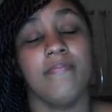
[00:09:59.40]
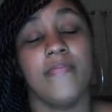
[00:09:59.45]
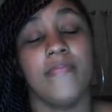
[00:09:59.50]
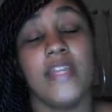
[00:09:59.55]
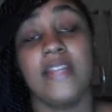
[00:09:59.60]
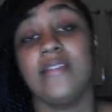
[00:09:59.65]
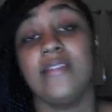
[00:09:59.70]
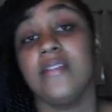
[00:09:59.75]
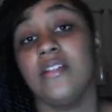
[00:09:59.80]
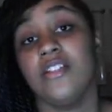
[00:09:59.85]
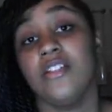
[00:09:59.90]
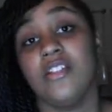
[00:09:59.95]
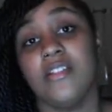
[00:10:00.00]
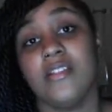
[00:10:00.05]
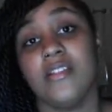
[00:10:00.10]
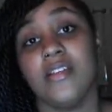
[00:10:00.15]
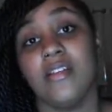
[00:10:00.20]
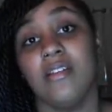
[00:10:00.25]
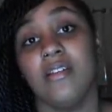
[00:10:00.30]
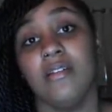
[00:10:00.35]
That's it, she
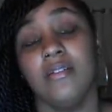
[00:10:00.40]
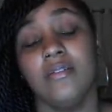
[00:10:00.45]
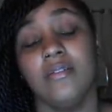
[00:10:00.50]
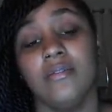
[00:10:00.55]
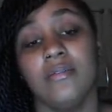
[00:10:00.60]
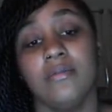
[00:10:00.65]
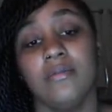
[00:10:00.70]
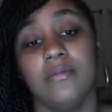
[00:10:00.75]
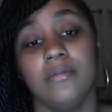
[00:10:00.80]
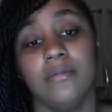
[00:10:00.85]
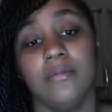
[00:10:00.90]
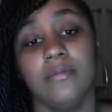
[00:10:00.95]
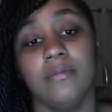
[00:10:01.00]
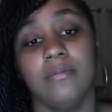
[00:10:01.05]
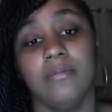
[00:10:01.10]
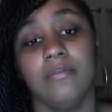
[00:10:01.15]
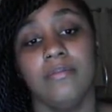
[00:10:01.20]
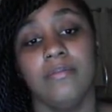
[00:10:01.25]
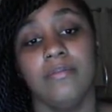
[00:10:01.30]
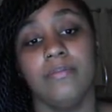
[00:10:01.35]
said.
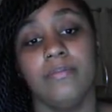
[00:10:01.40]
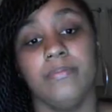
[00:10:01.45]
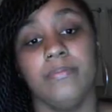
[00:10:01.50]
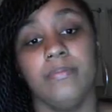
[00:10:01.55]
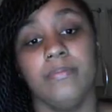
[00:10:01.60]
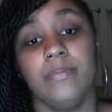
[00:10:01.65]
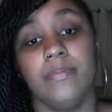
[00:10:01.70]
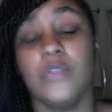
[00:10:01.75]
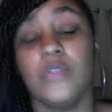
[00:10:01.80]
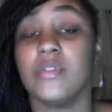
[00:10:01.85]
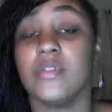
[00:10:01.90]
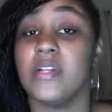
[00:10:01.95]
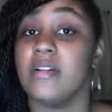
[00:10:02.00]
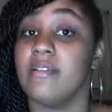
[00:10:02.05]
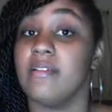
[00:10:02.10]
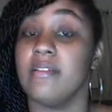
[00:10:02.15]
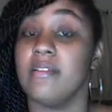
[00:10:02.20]
Those are the